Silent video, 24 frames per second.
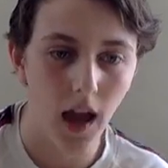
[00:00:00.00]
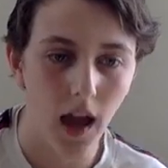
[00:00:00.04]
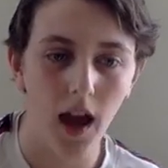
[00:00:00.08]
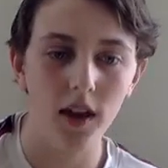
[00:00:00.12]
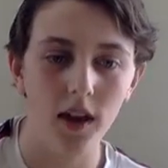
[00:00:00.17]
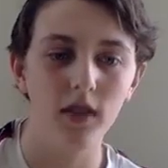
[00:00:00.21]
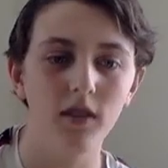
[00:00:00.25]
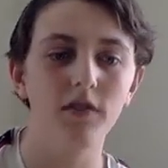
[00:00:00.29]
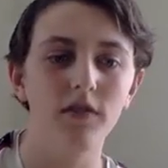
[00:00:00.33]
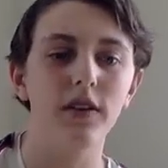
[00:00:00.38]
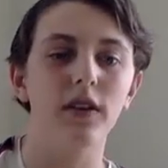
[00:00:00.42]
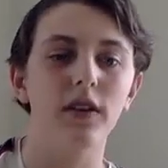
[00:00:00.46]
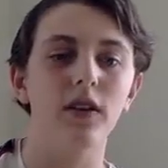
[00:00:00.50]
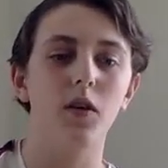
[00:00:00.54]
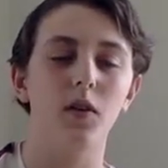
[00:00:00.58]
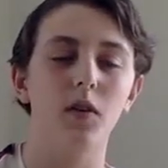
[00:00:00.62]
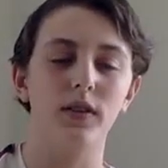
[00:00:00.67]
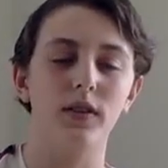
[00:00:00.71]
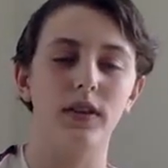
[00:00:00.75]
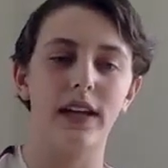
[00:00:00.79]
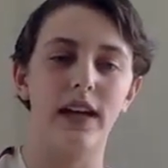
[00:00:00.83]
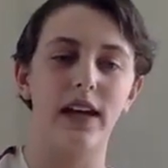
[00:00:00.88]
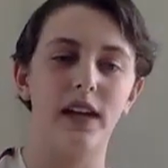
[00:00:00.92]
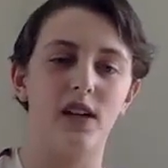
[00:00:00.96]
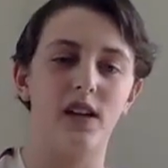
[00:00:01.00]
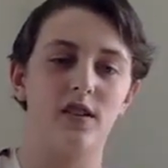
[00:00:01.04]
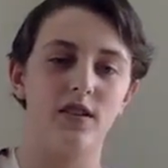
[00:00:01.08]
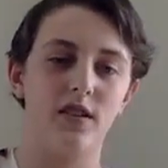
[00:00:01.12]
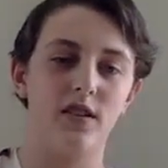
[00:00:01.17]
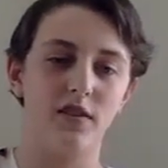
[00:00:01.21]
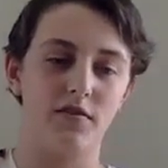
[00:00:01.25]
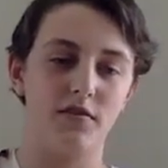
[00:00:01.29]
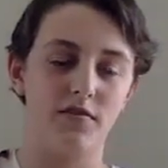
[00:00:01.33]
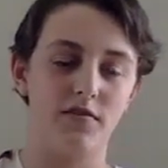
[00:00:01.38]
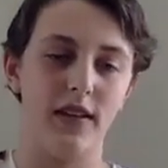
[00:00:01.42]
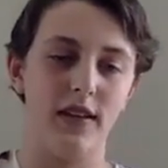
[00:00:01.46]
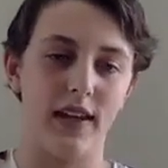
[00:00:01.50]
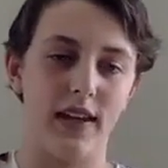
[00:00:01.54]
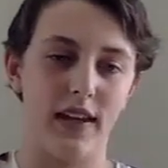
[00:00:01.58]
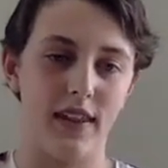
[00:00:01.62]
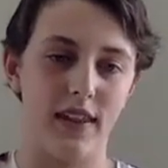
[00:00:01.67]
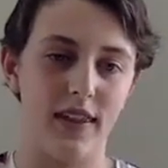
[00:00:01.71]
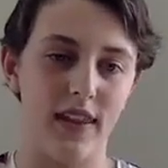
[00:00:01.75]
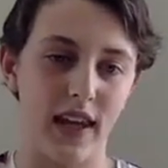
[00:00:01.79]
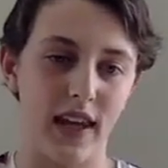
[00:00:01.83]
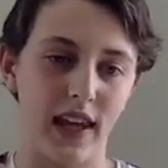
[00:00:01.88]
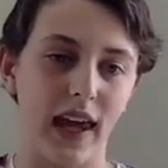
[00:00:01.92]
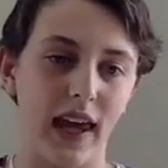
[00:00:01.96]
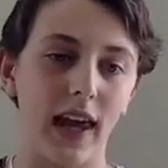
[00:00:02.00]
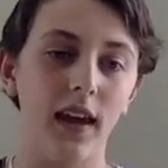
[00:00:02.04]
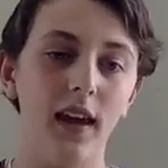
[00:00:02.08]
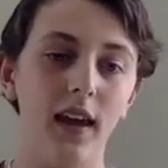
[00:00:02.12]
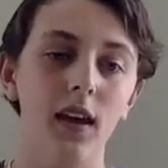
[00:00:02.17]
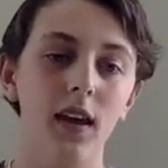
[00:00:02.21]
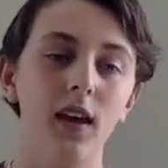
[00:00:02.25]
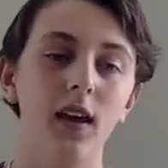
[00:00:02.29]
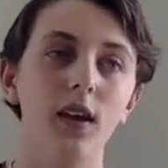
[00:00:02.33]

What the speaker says: figure out what the character is feeling and thinking?